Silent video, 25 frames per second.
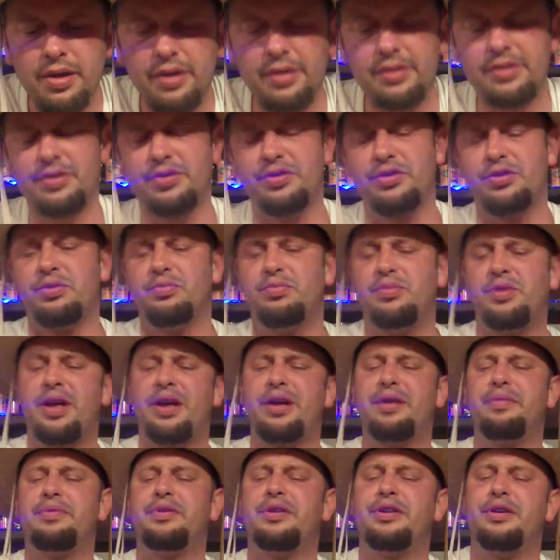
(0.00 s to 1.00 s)
These are some
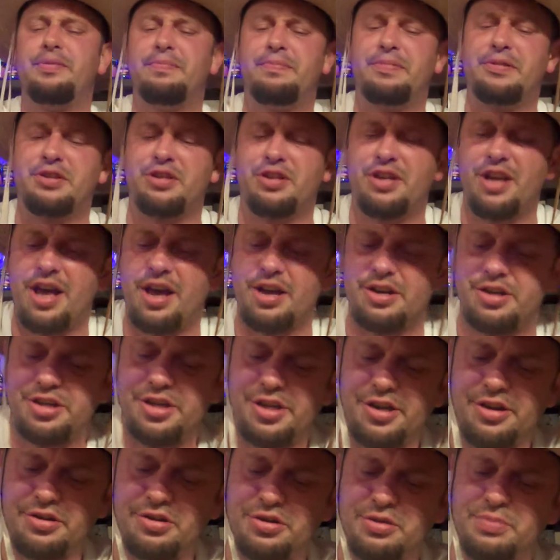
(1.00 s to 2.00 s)
damn good
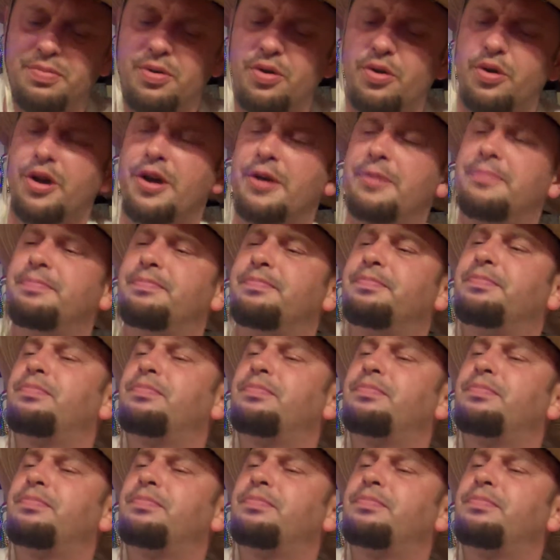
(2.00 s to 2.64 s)
pistachios, boy.